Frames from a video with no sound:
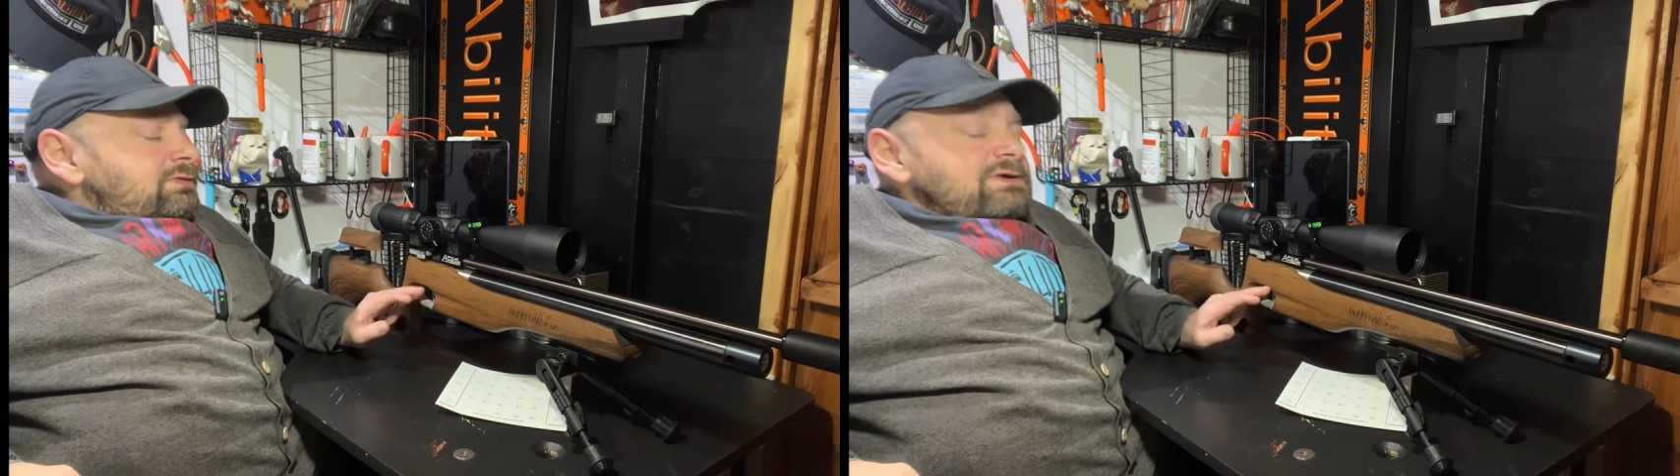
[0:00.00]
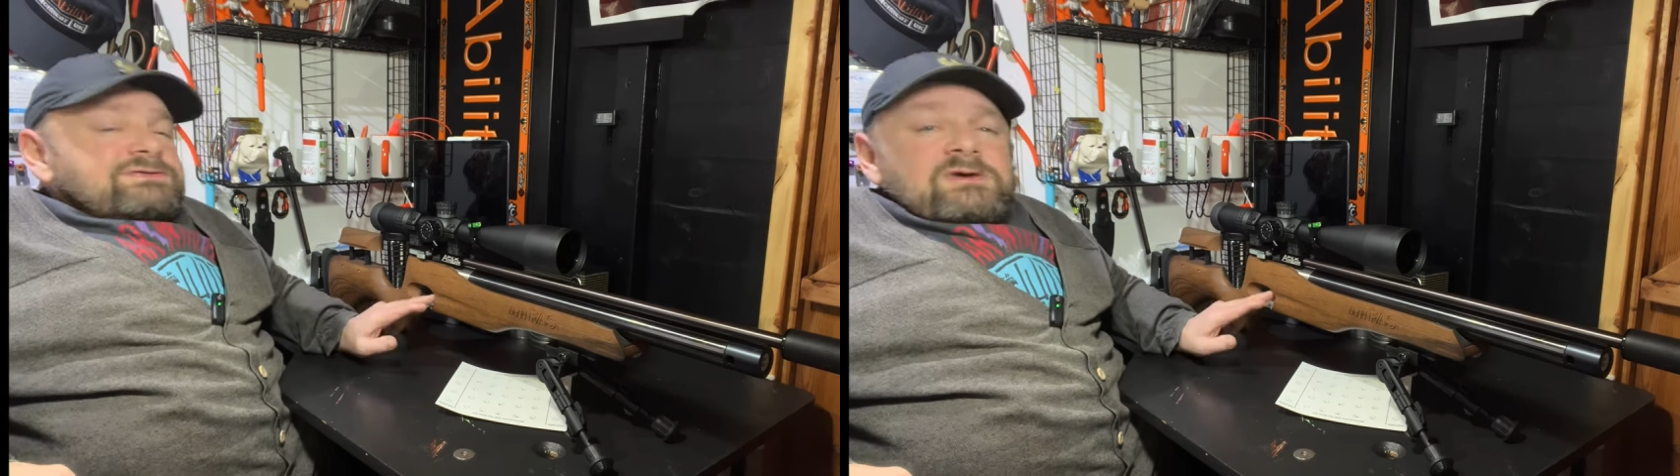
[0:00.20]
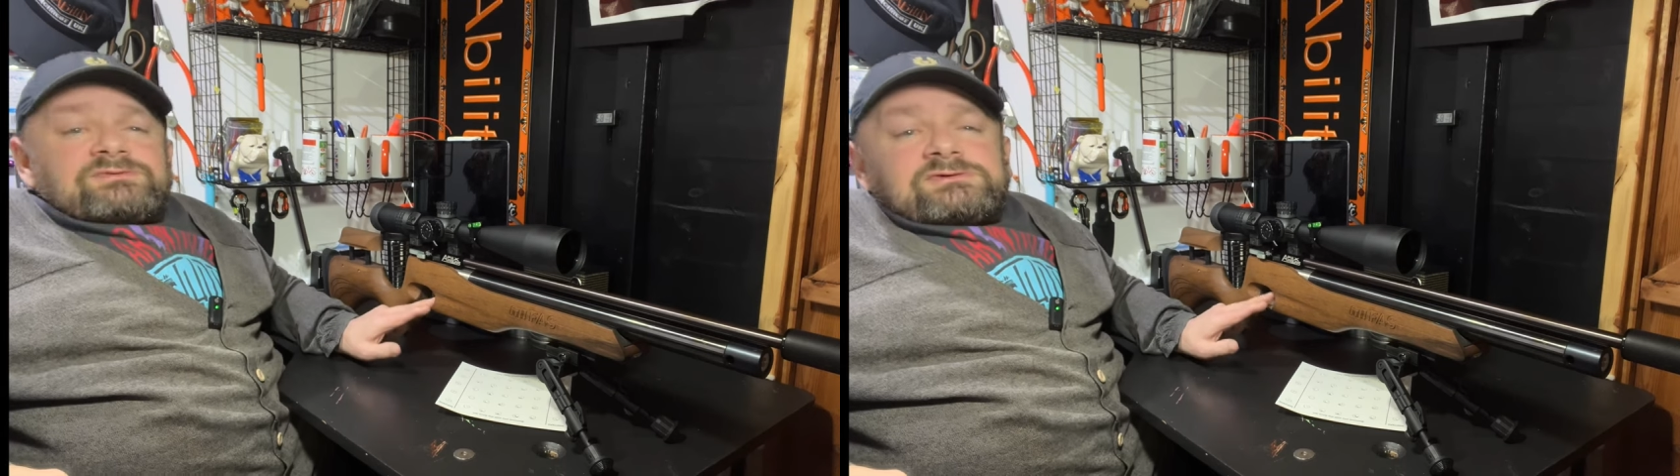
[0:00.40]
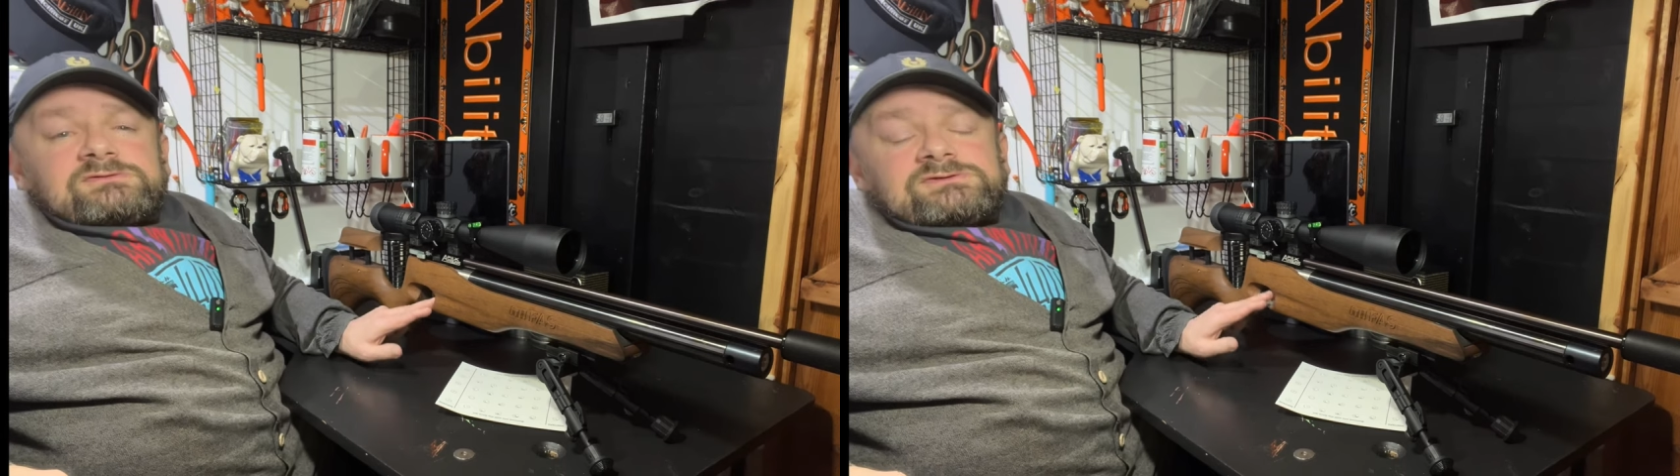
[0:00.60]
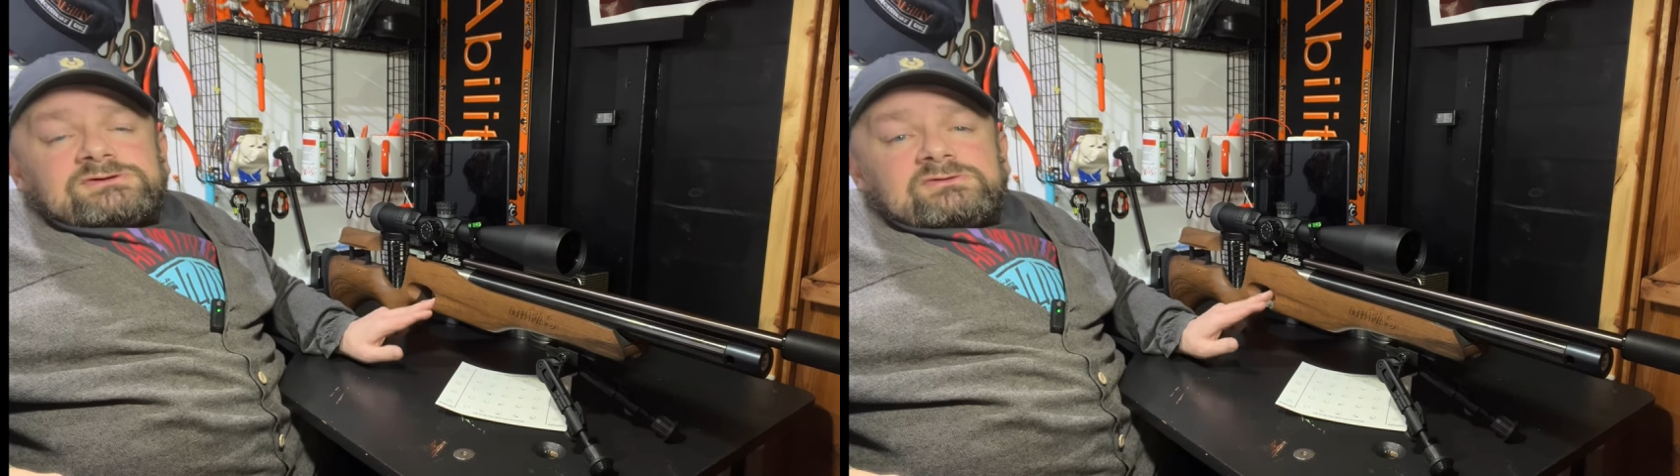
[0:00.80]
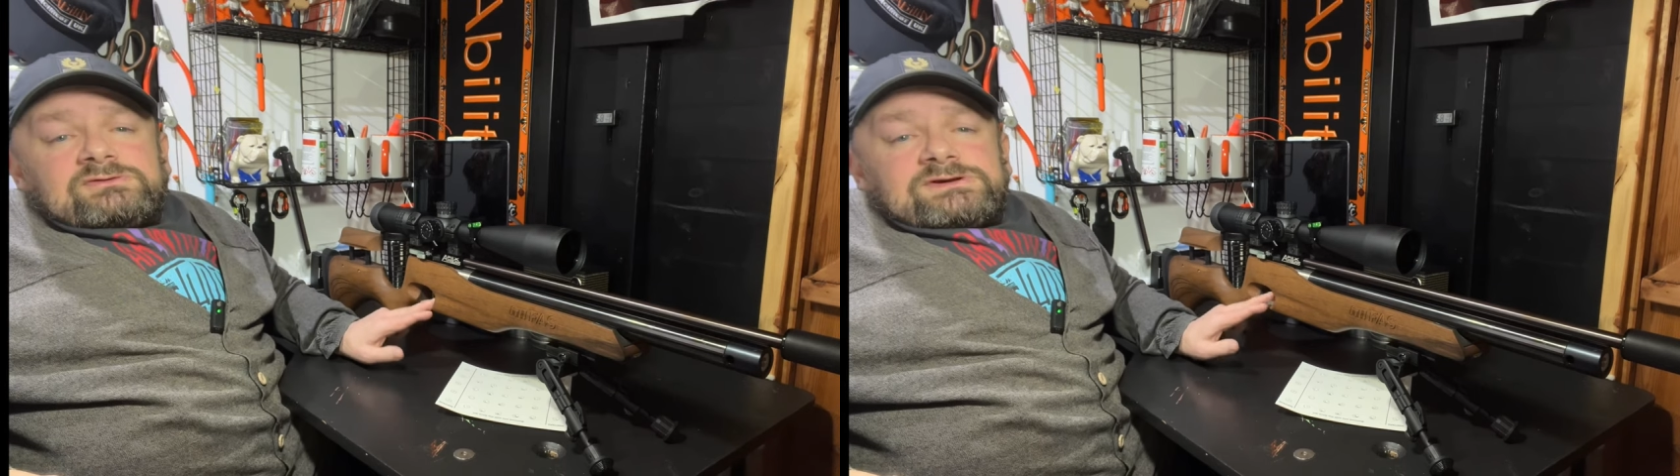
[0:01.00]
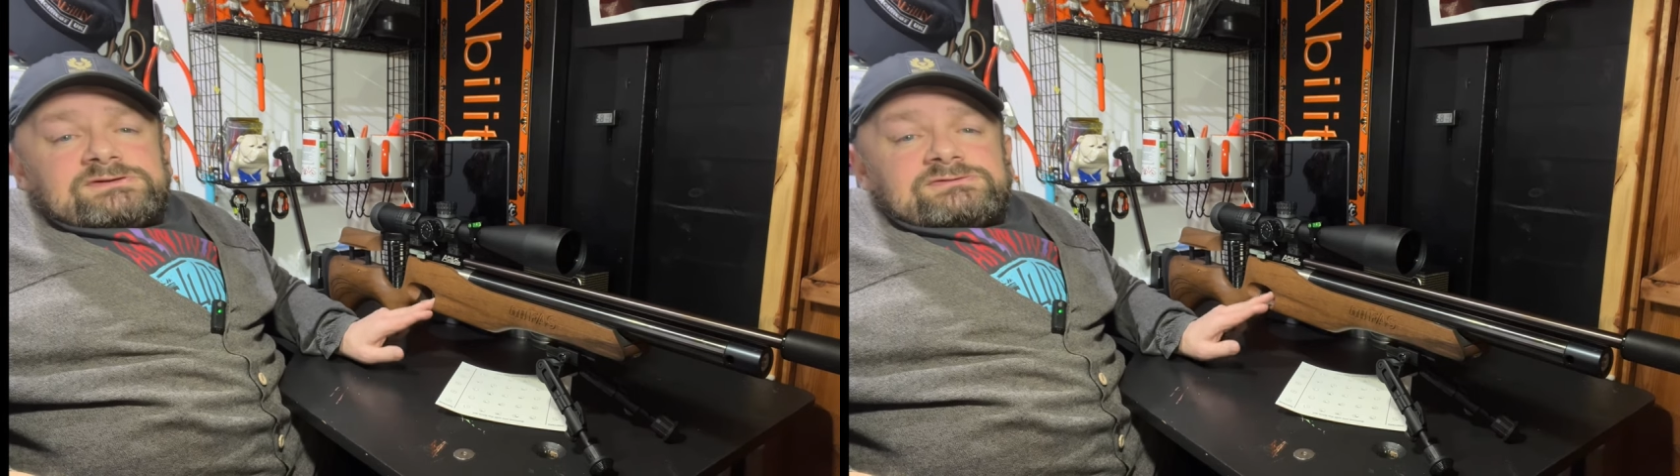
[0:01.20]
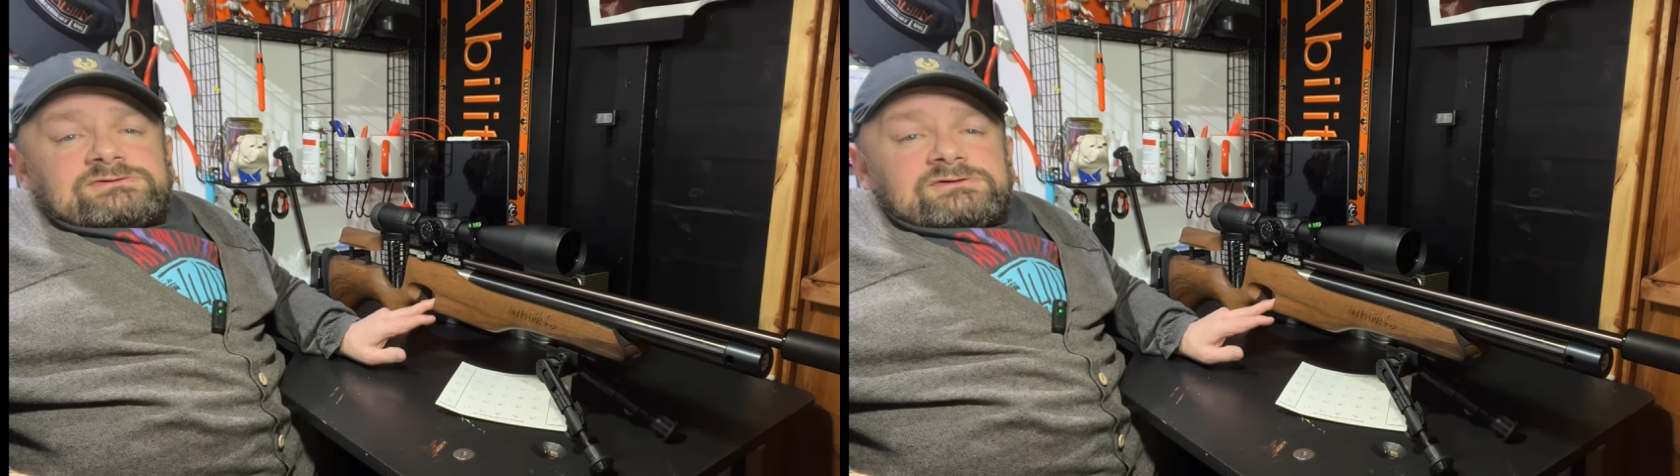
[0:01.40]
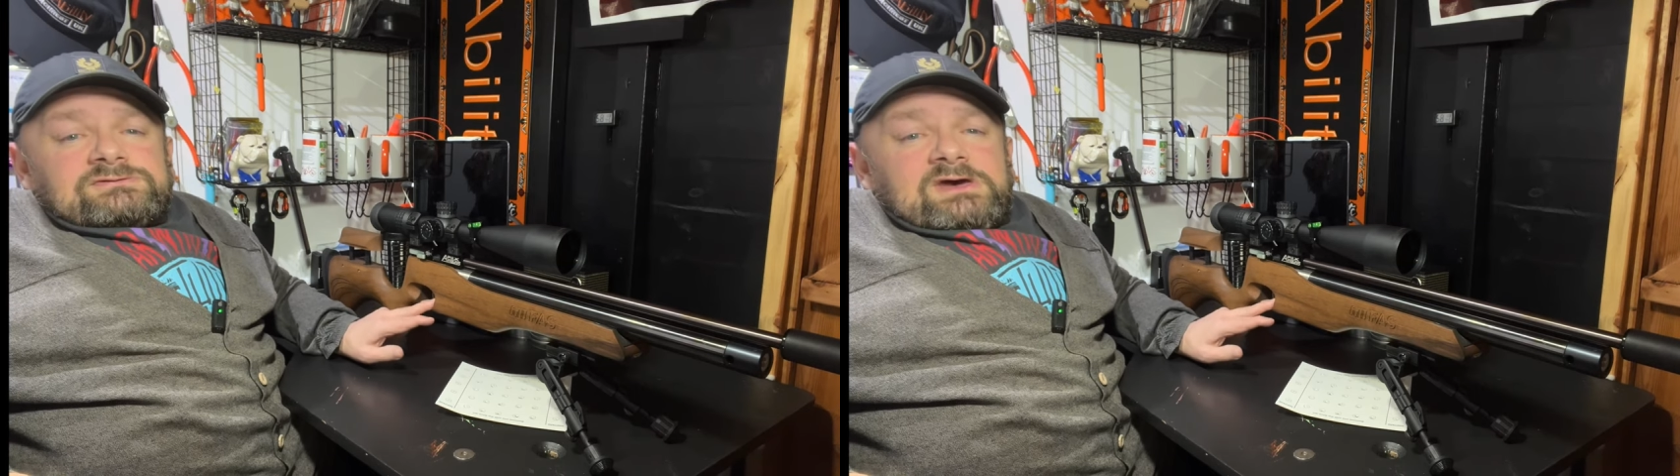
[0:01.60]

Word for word: There's absolutely no need to do